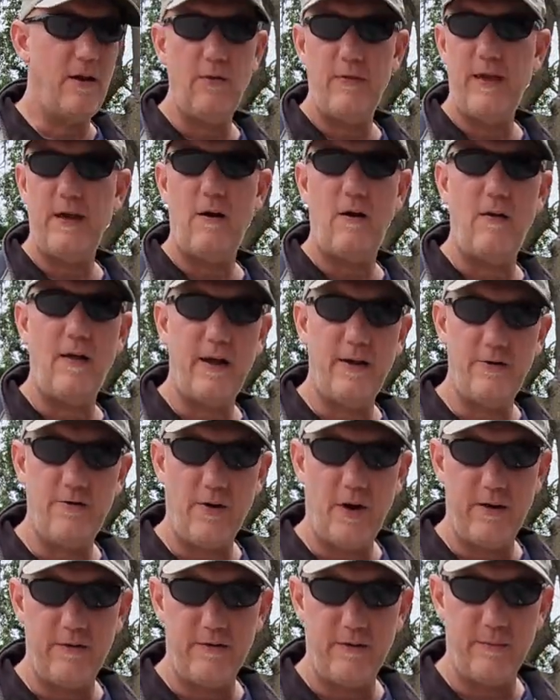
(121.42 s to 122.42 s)
they all had
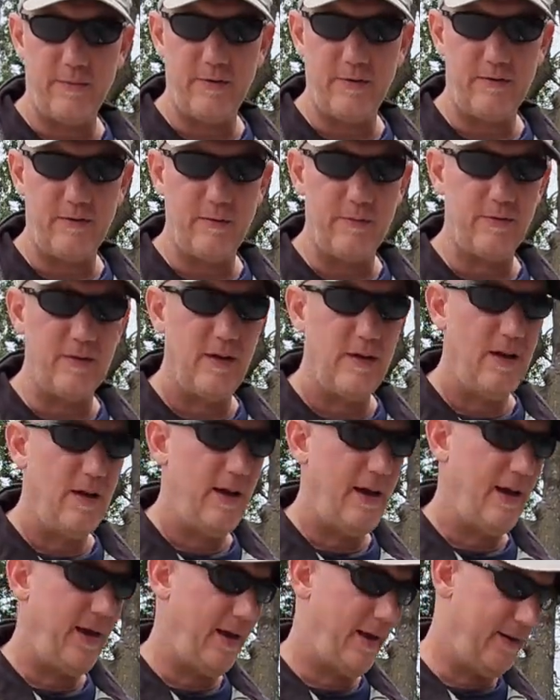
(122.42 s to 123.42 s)
dry sump systems.
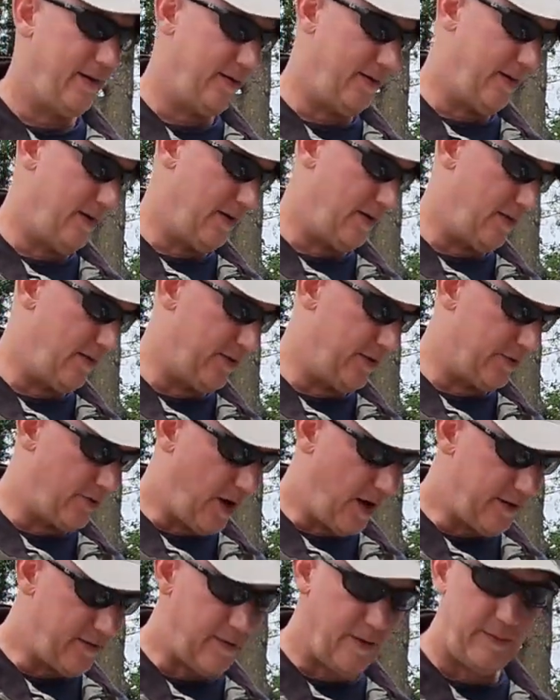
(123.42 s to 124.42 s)
And the
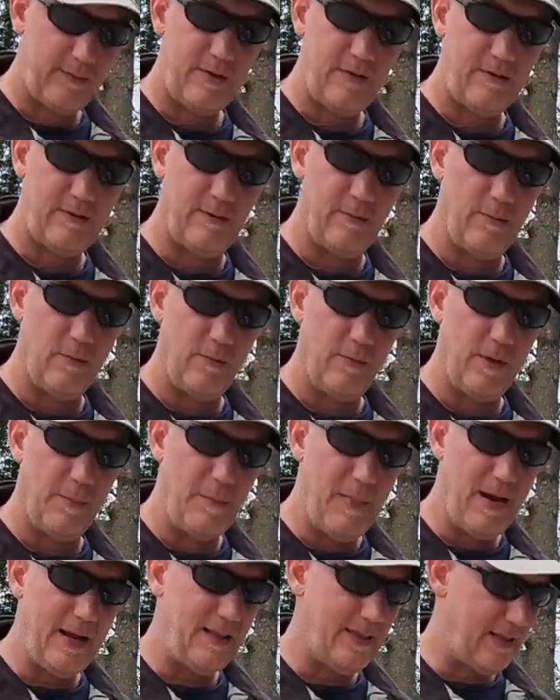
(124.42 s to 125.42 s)
dry sump system, the
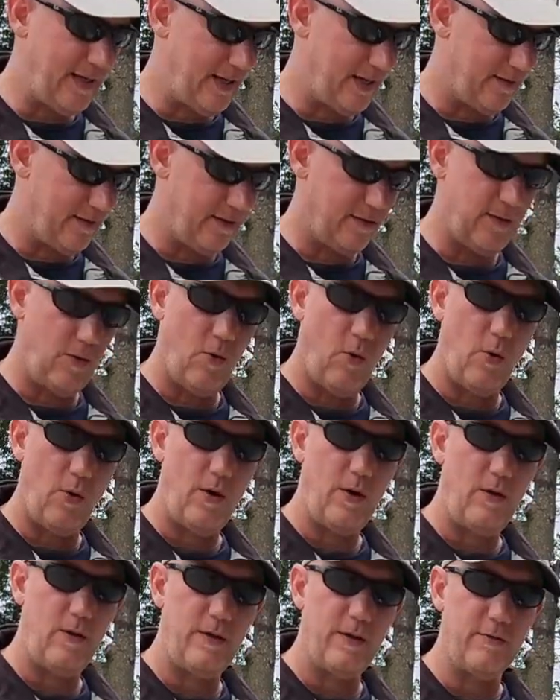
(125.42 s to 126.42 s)
main thing is that the
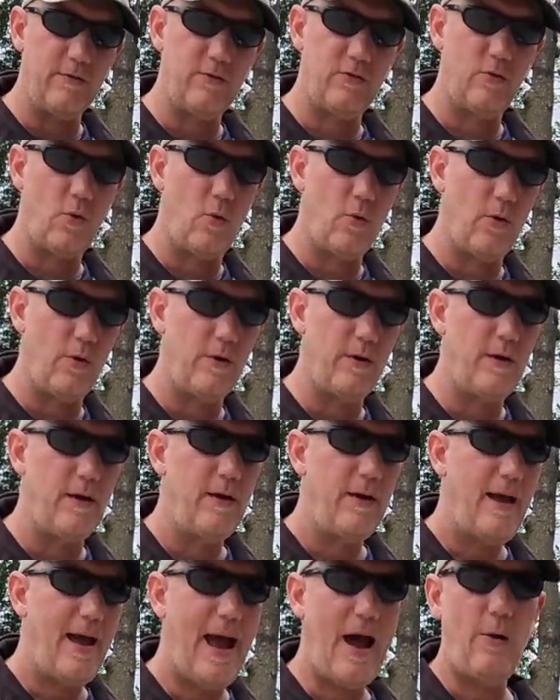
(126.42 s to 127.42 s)
oil is stored
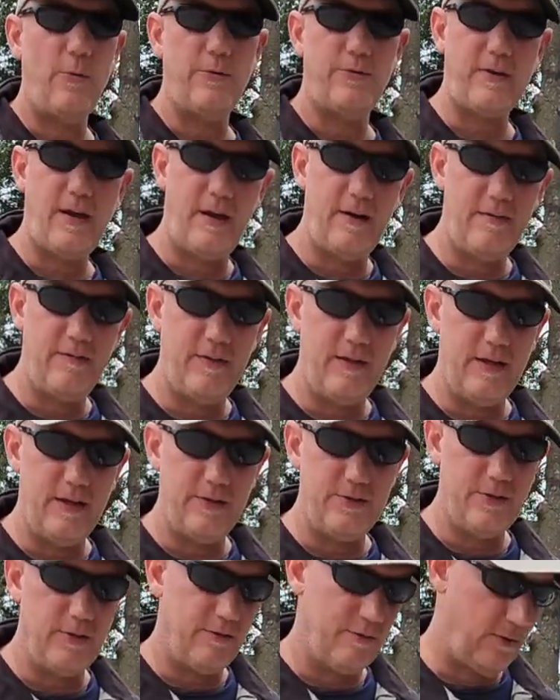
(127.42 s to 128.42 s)
outside of the
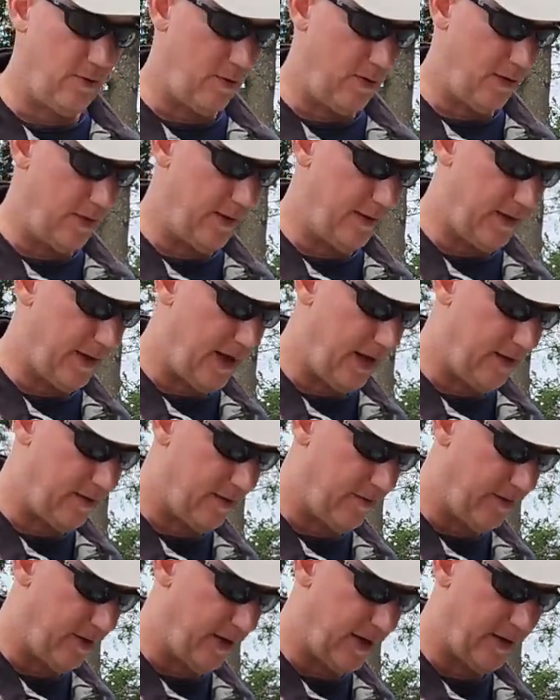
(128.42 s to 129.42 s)
engine. So in the case of an